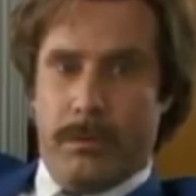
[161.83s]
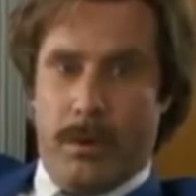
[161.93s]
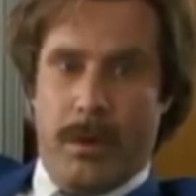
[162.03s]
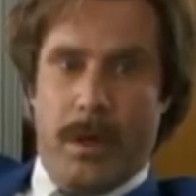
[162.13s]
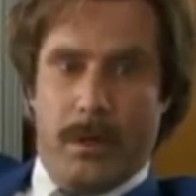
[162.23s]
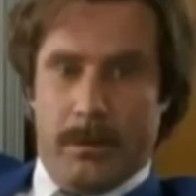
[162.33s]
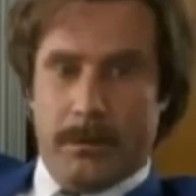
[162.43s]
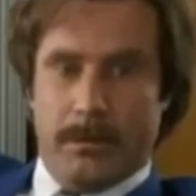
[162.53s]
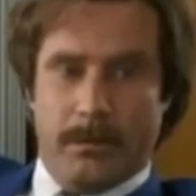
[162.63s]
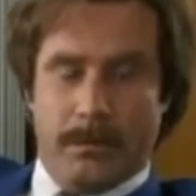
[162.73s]
Boy,
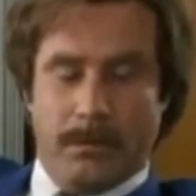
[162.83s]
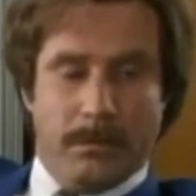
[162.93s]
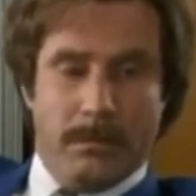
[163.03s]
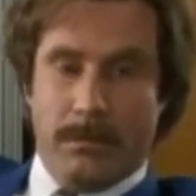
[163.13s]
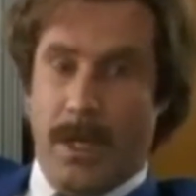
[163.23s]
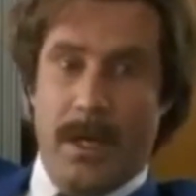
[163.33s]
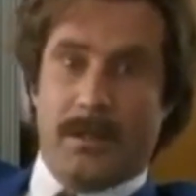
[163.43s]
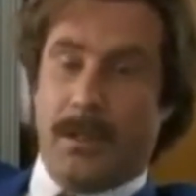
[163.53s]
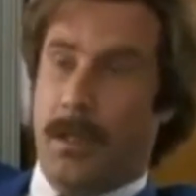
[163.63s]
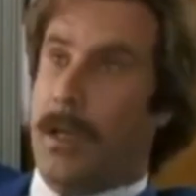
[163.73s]
that
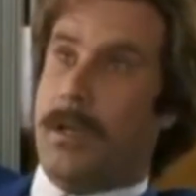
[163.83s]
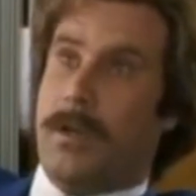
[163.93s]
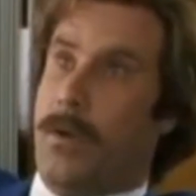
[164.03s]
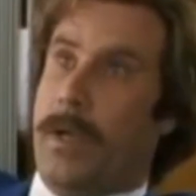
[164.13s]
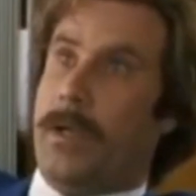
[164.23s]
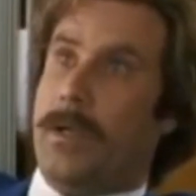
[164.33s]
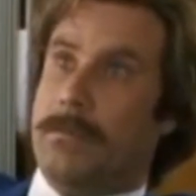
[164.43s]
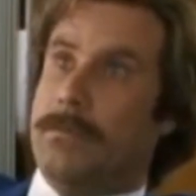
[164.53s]
escalated quickly.